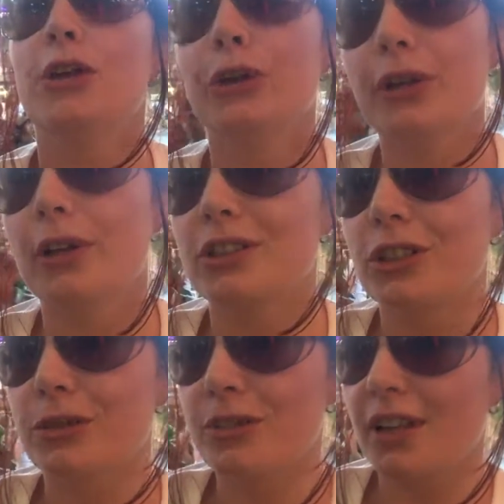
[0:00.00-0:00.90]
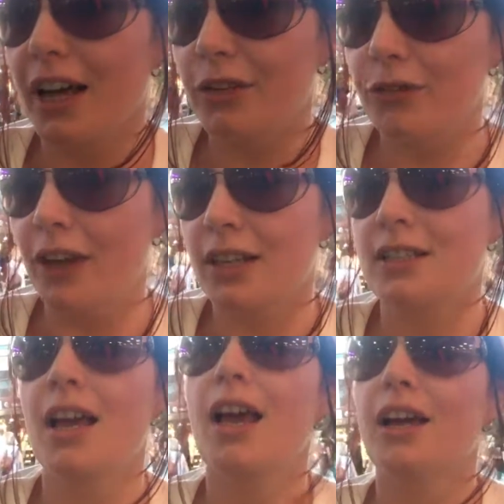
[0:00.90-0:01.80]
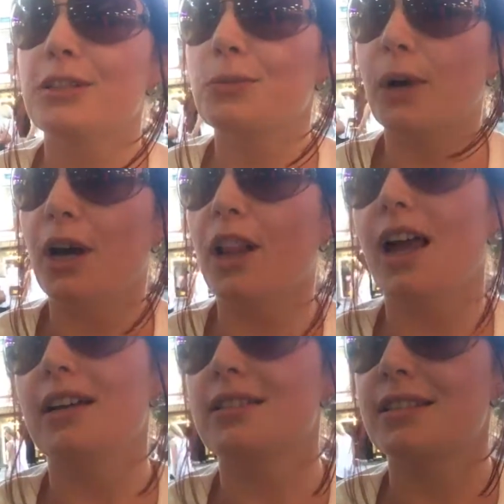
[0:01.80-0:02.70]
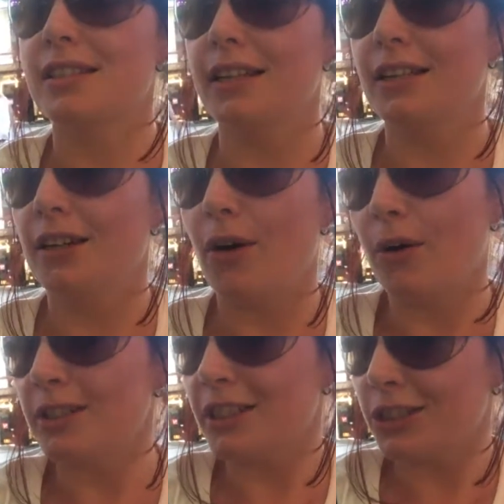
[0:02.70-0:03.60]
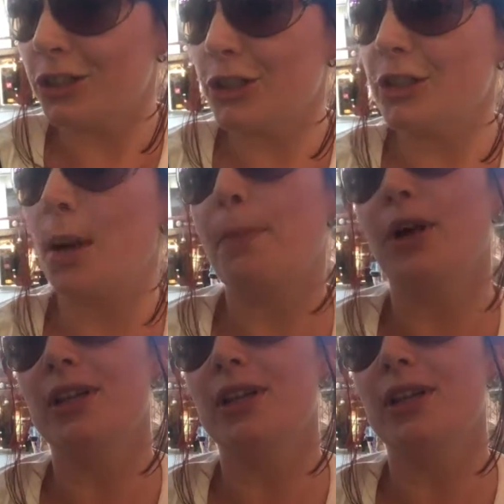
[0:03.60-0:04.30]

neurological side effects, as well as skin issues,